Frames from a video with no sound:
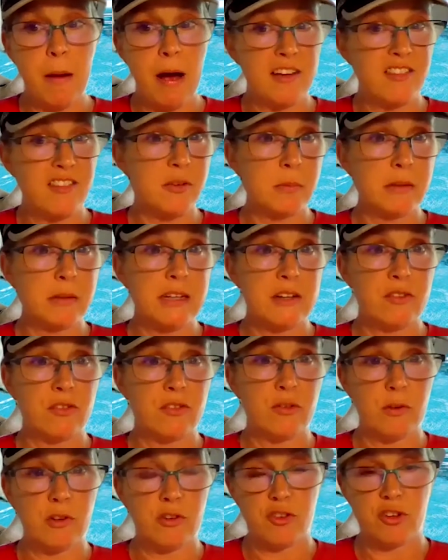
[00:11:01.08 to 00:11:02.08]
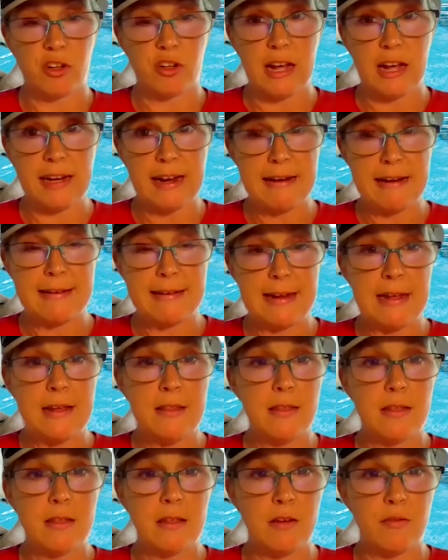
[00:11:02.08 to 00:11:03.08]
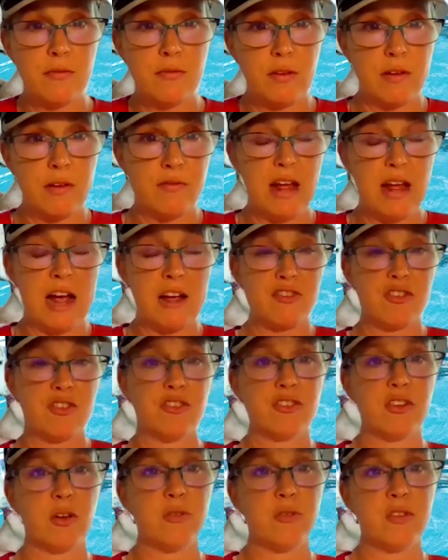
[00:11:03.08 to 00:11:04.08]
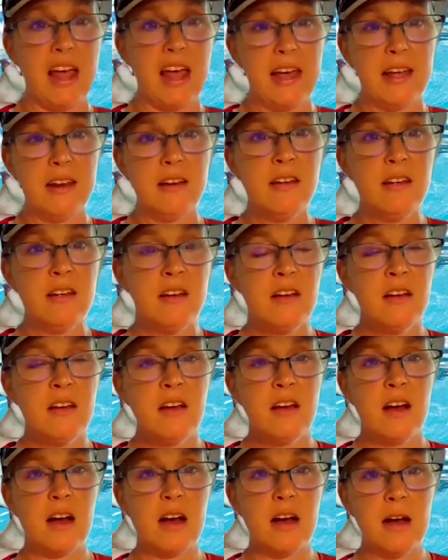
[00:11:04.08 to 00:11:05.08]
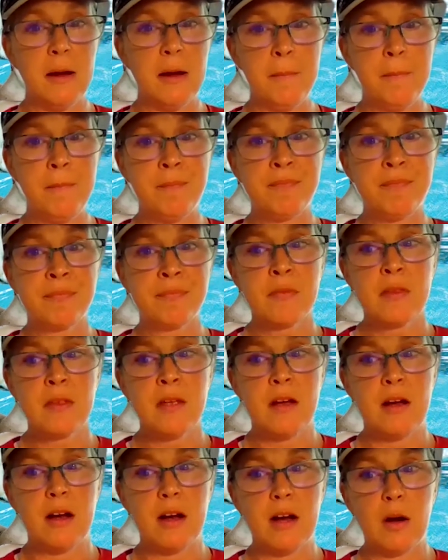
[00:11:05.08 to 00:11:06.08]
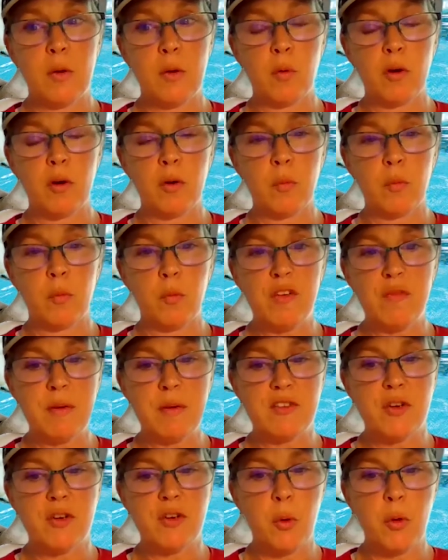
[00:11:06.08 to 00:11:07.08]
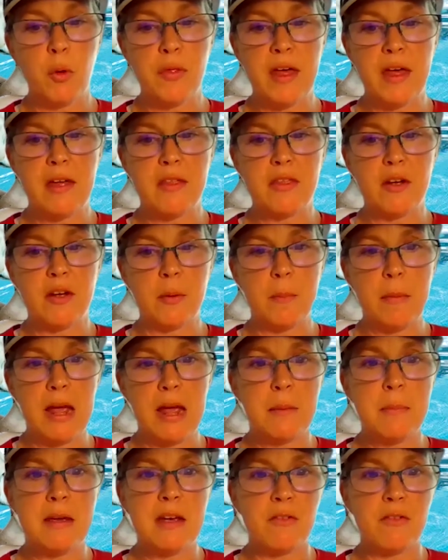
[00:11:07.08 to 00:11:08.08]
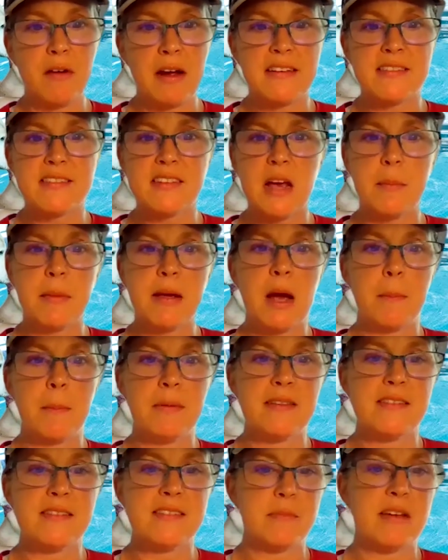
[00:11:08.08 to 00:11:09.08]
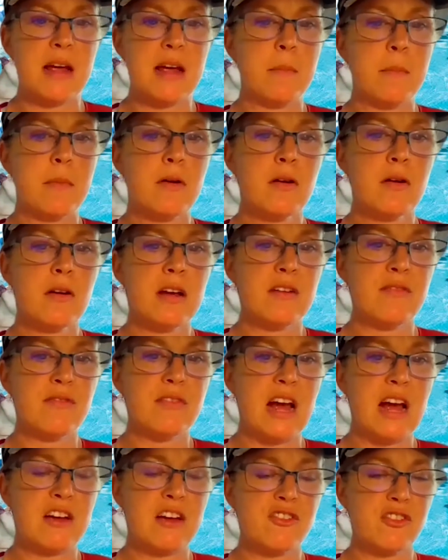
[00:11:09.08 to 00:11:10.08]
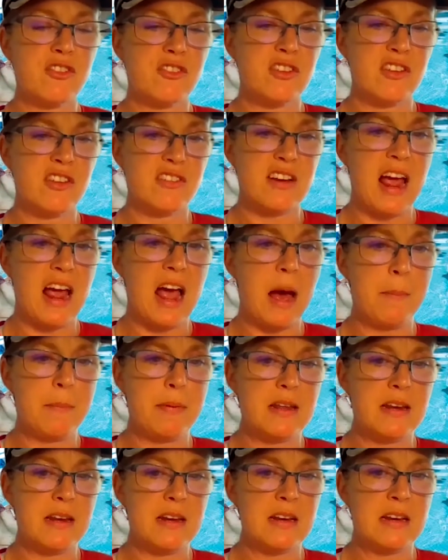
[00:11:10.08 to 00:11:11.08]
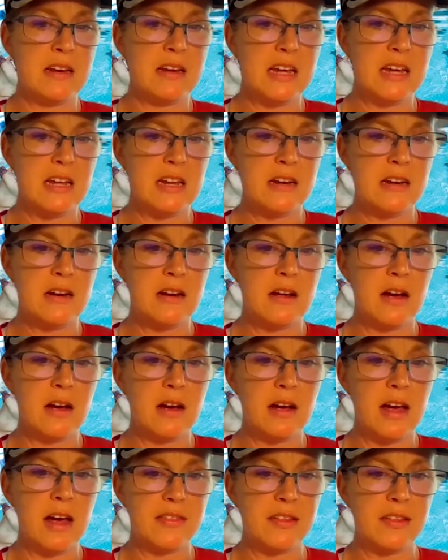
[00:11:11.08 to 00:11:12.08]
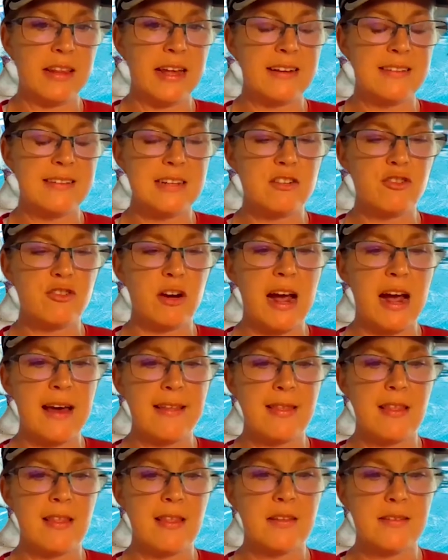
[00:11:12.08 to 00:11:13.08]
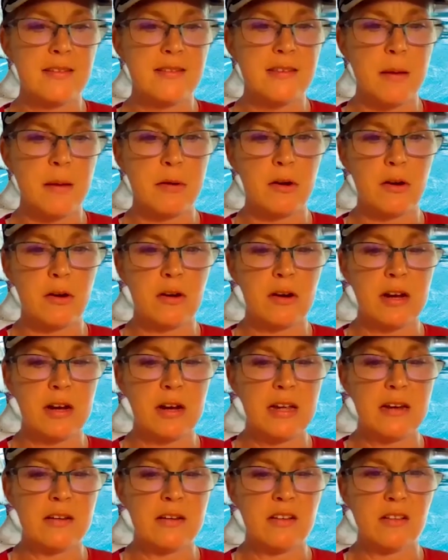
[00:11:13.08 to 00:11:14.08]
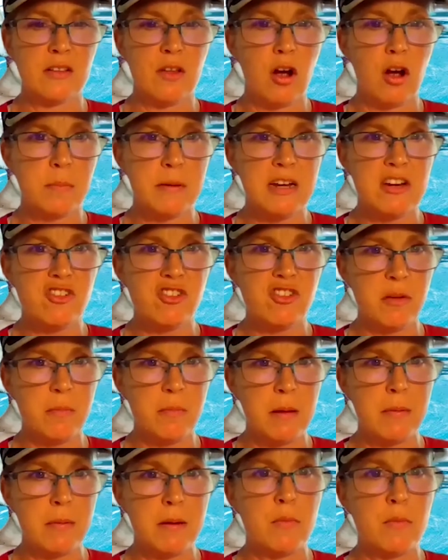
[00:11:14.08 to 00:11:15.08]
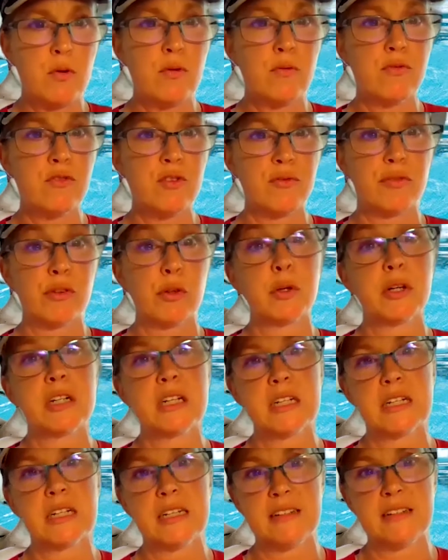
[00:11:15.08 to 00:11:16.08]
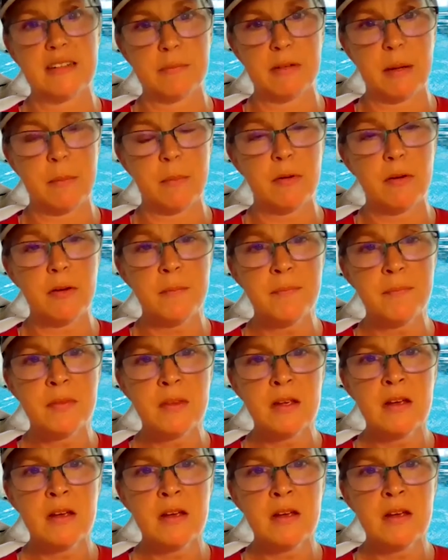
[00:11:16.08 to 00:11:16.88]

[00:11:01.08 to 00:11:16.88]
possibly as soon as July 18th, if nationals goes ahead. We've been told that there may be a race coming up in September if nationals doesn't happen at the Legacy Triathlon this summer in Long Beach. It may be moved to Florida in September.